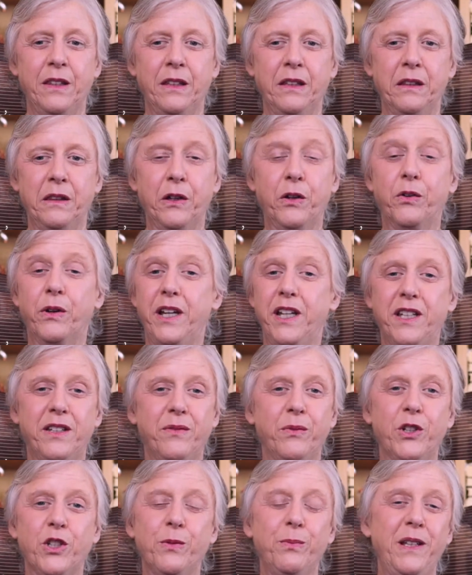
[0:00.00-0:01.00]
the great,
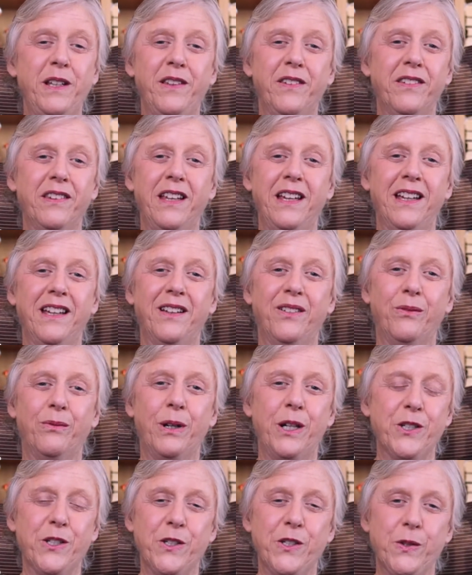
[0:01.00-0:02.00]
which means like
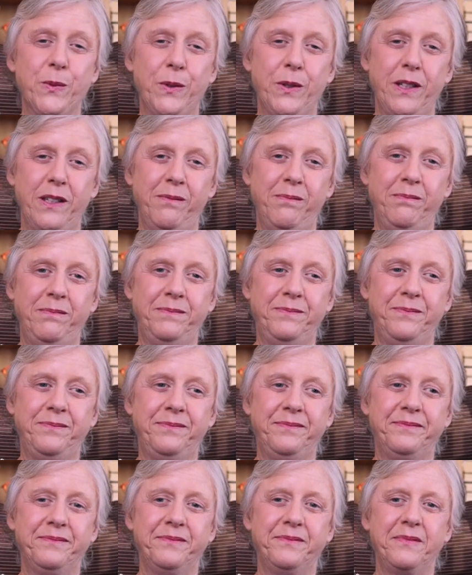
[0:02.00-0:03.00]
precious one,
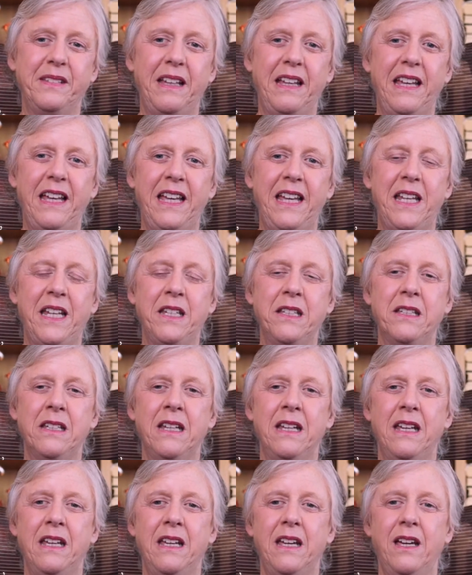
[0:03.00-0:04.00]
and
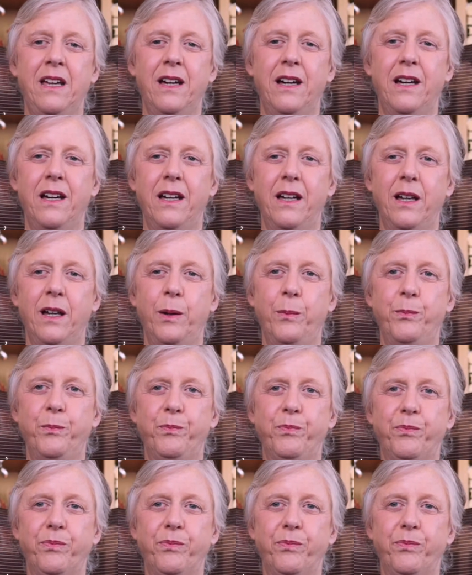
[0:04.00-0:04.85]
the